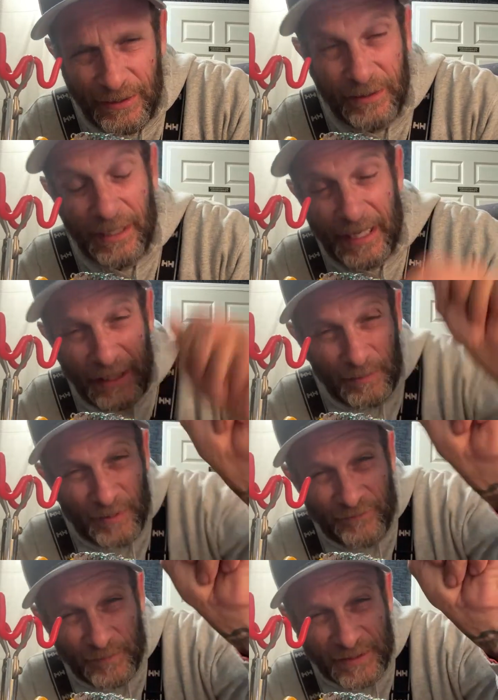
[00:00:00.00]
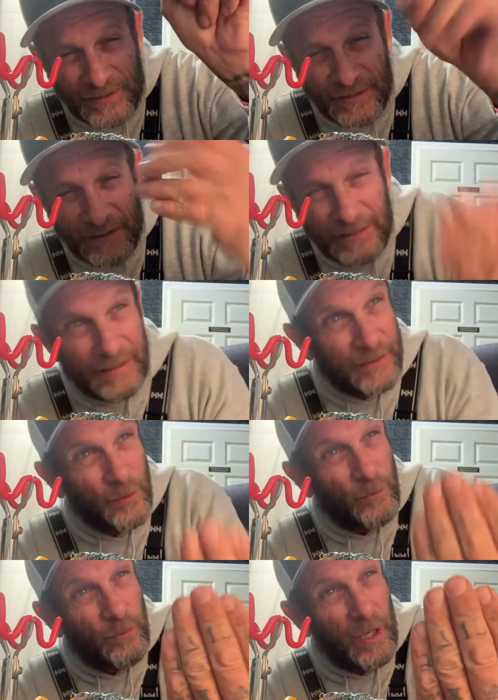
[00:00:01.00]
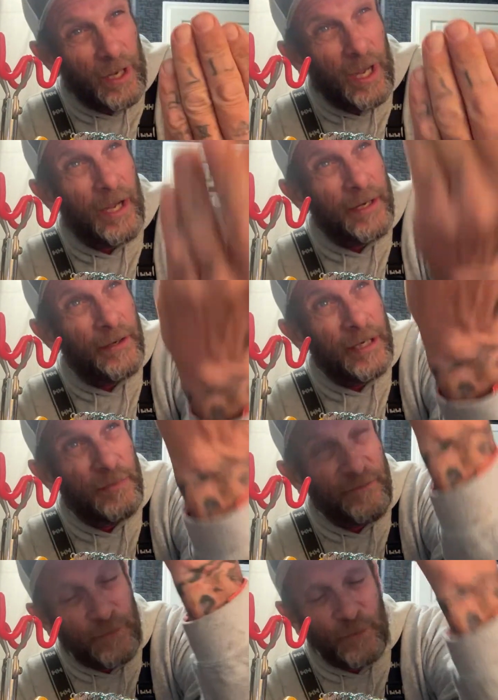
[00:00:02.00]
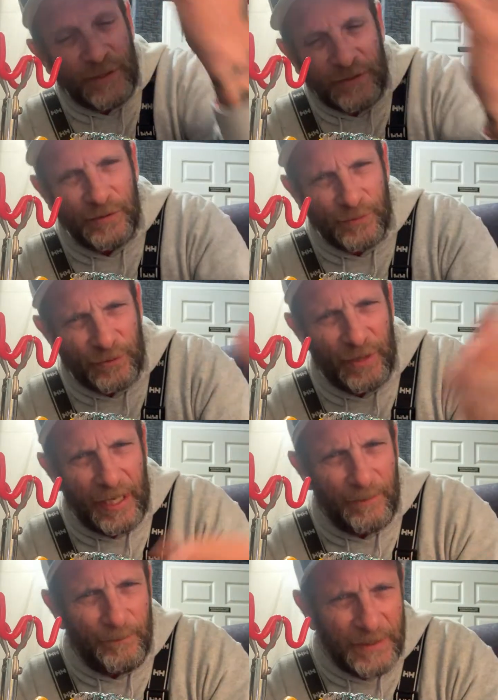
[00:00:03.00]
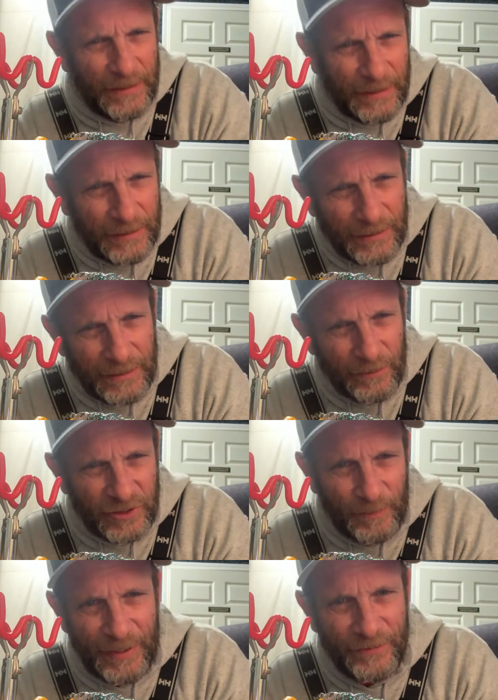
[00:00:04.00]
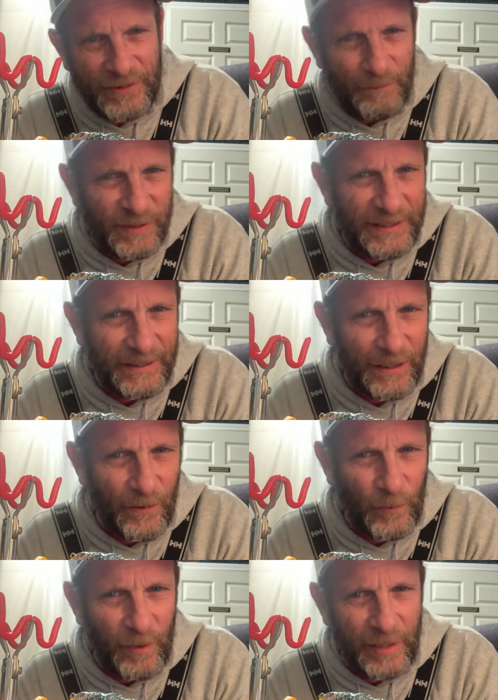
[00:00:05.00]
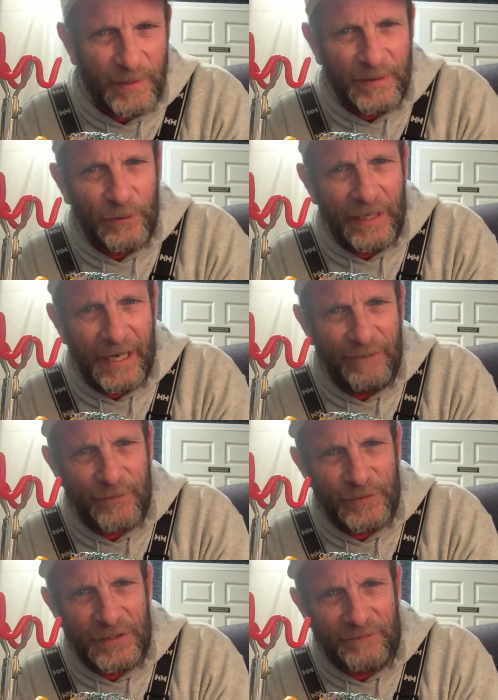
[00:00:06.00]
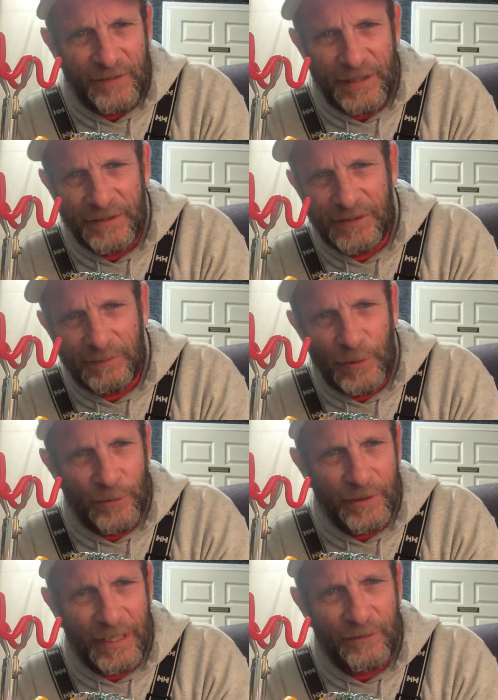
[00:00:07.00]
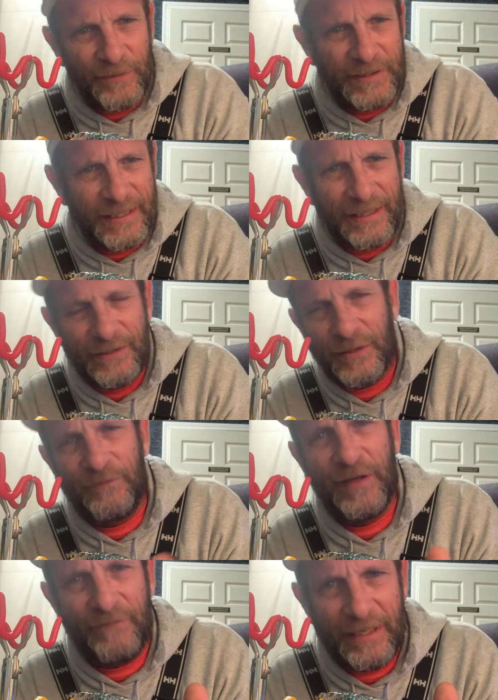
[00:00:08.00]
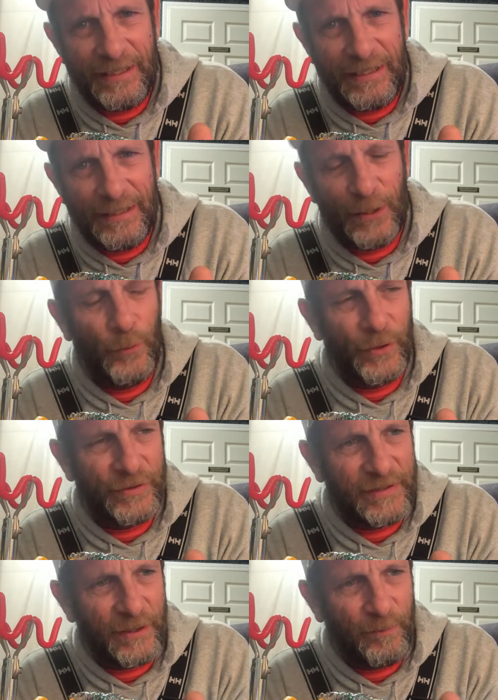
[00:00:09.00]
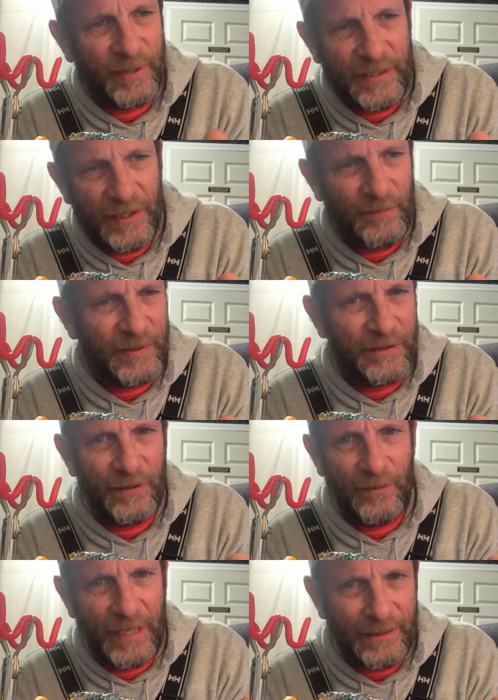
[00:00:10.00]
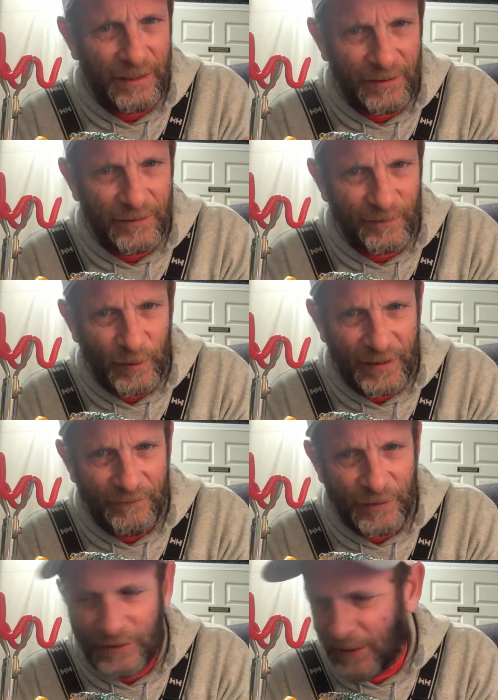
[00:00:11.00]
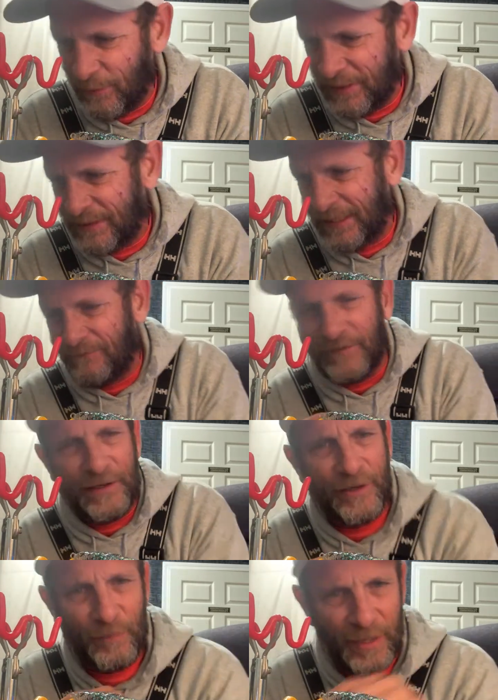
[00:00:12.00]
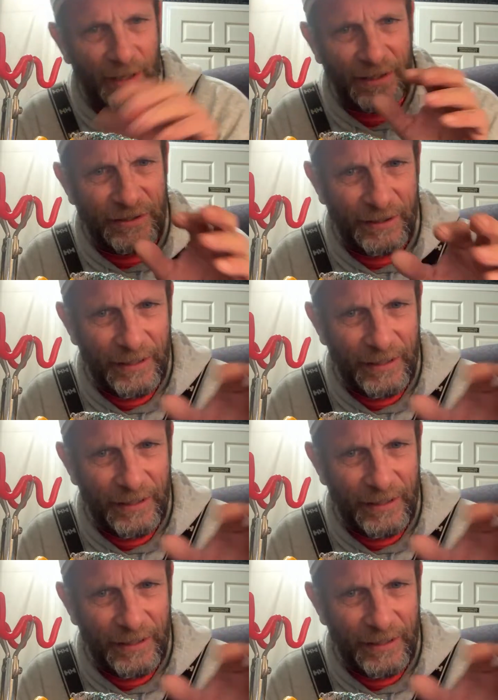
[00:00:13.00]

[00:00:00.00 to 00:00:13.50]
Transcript: hang them up from the ceiling, let the hot air come up from the windshield and dry them. Smell's completely gone away, but you can have yourself a custom lure in like 3 seconds. So if you ever get any lures that are beat up and you don't like the color of them, whatever, you can always take fingernail polish.